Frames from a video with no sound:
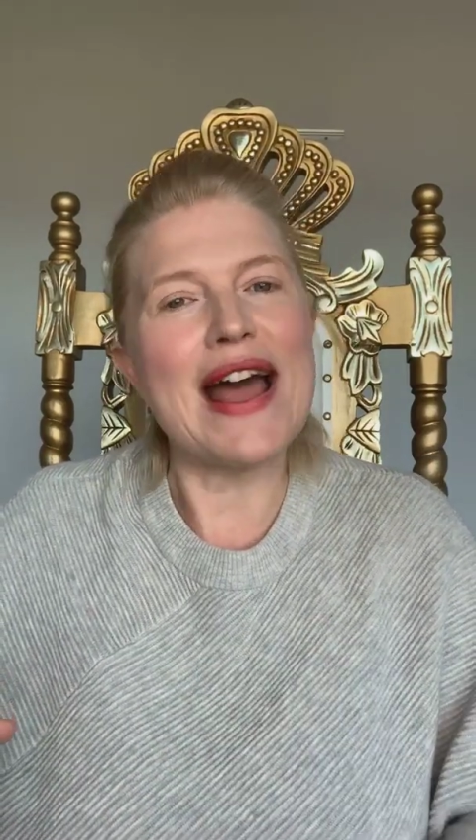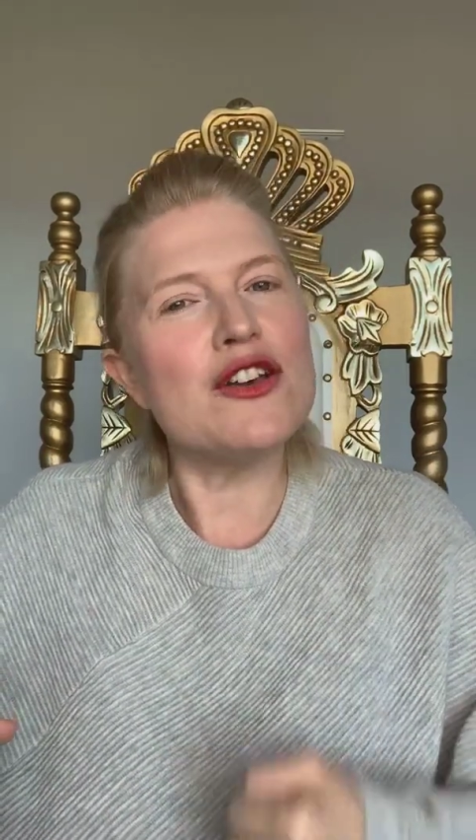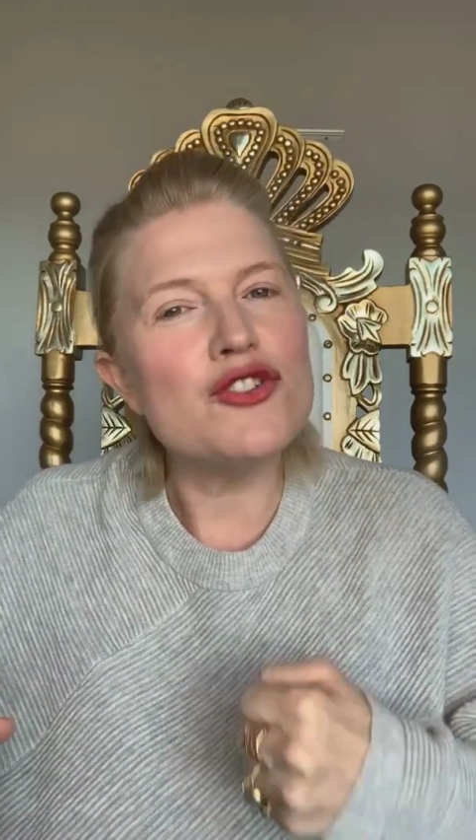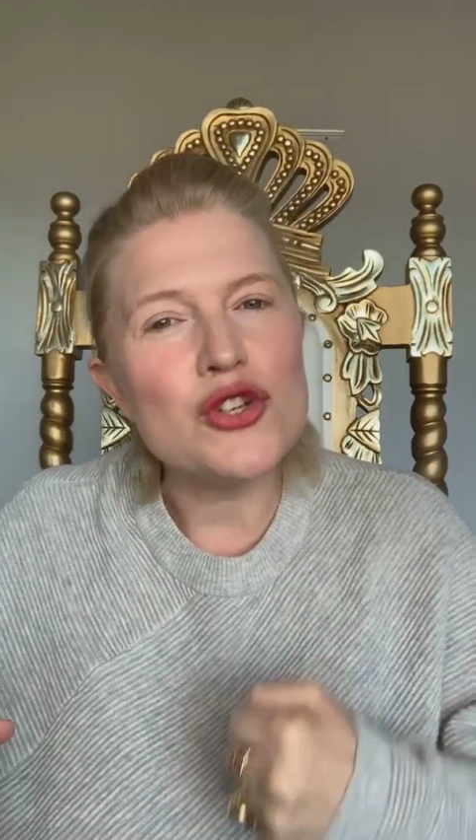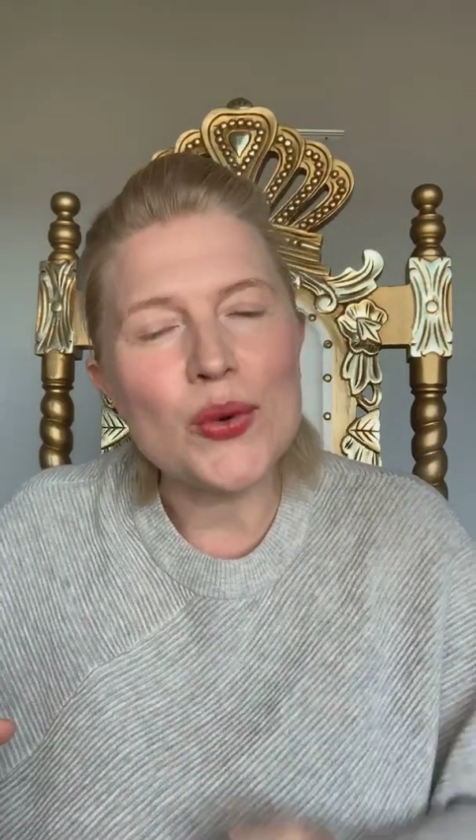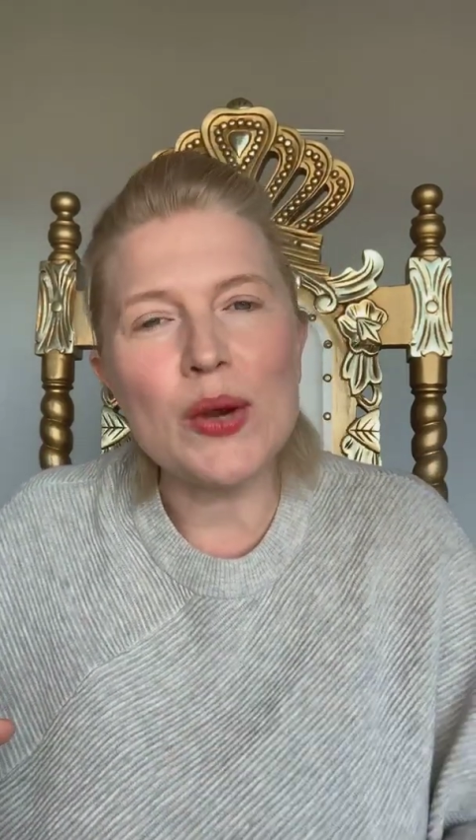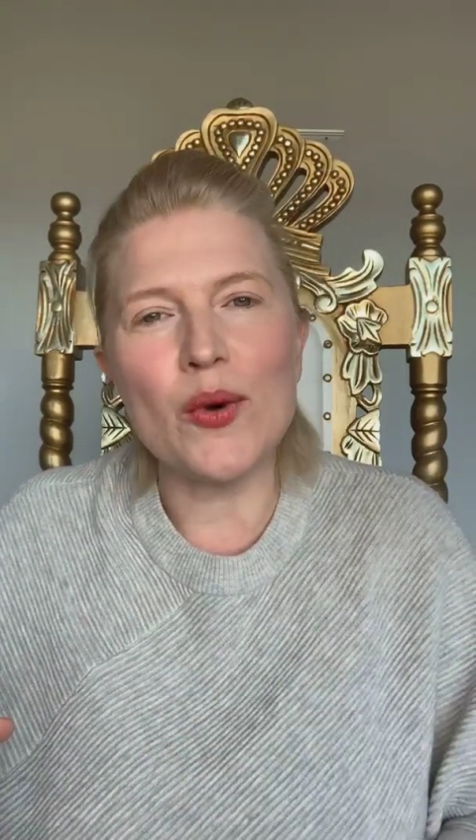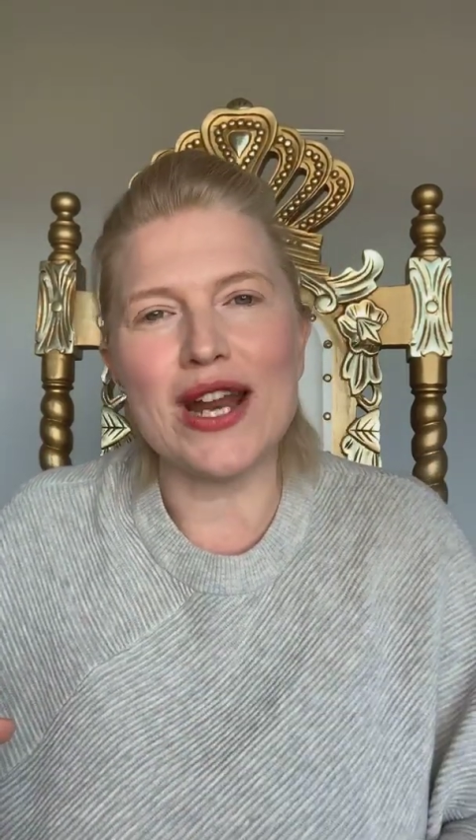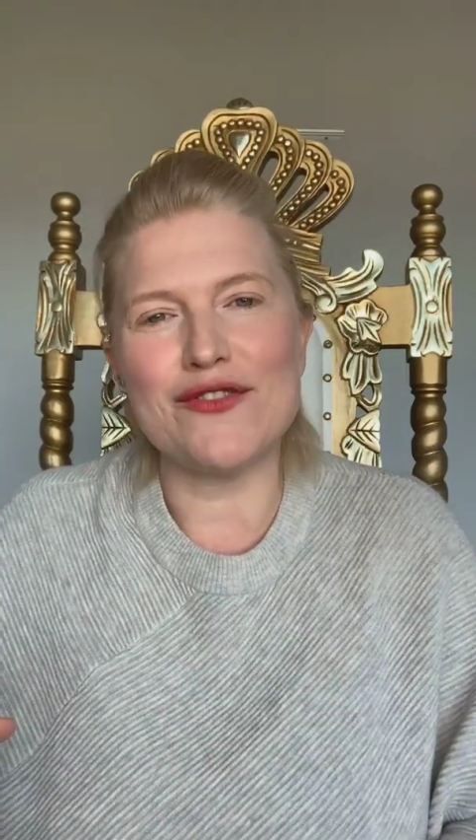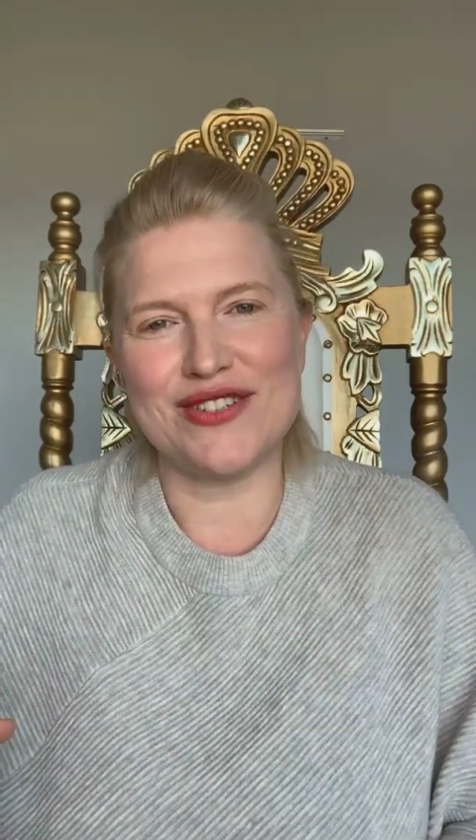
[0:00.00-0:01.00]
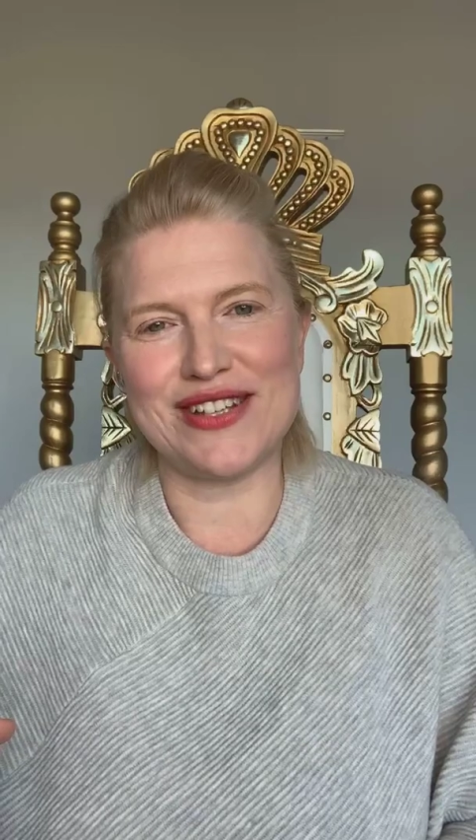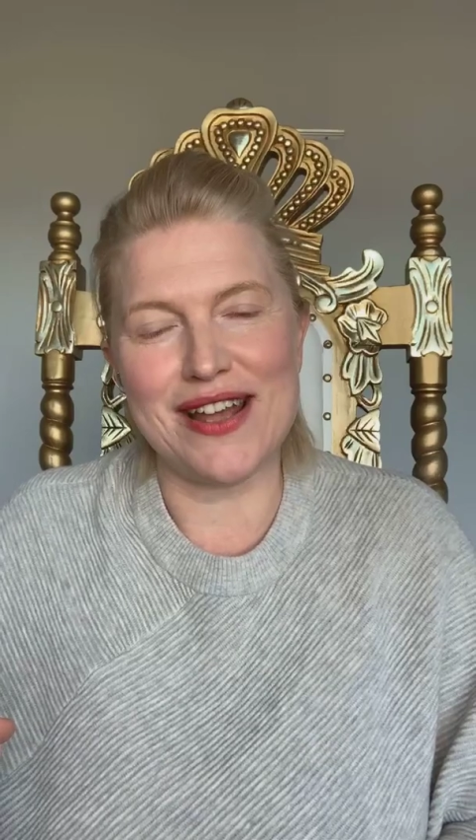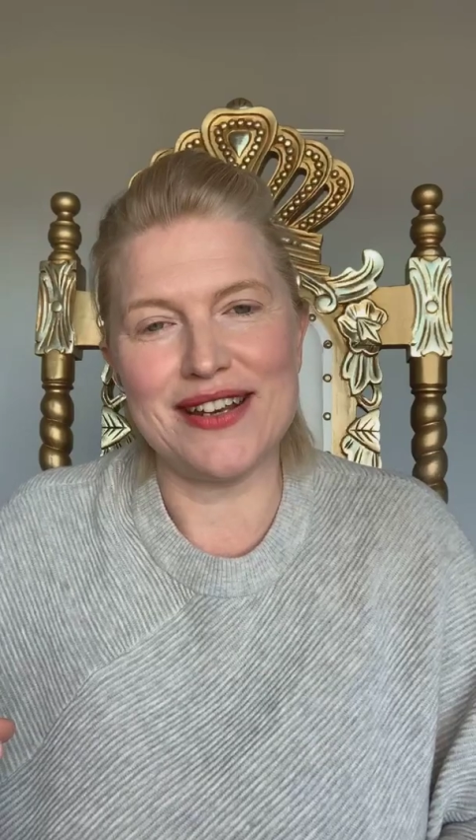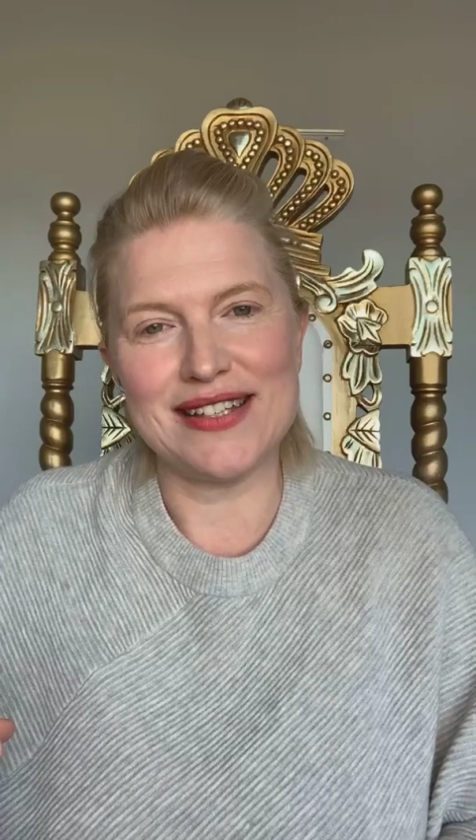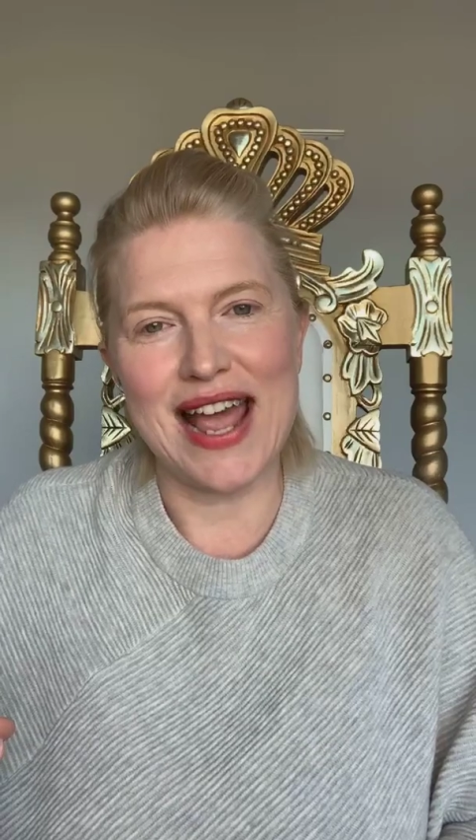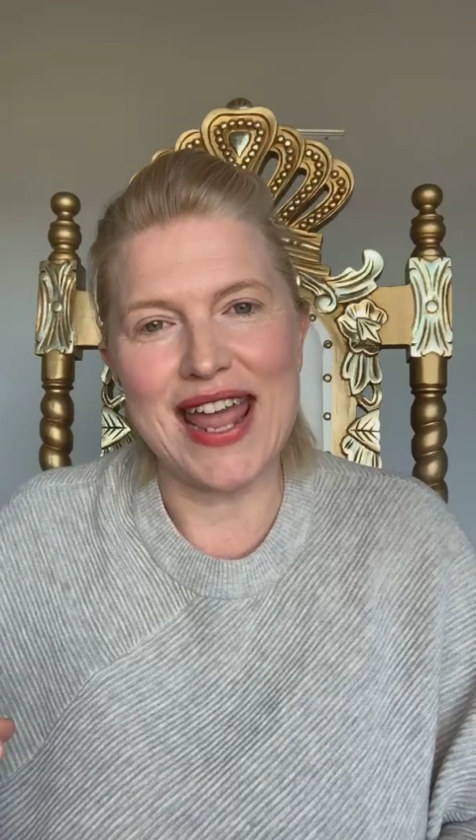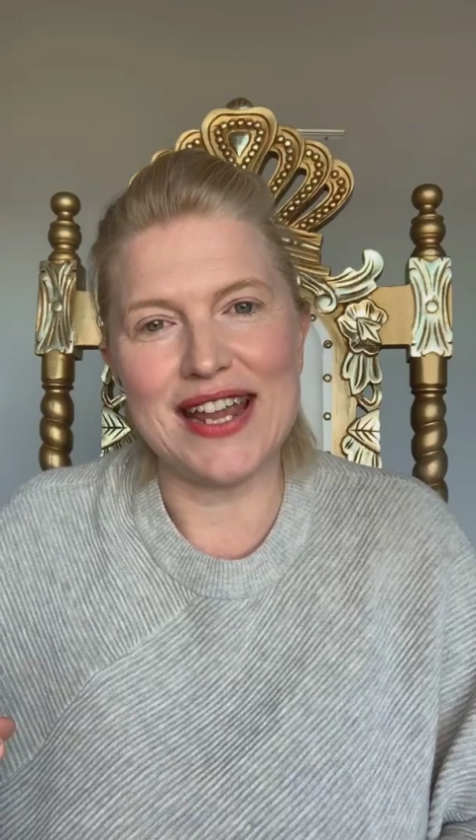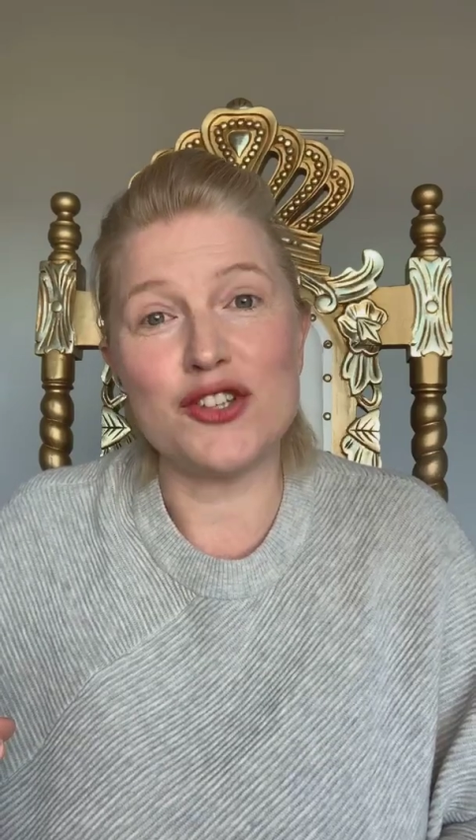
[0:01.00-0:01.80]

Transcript: and doing whatever it's going to take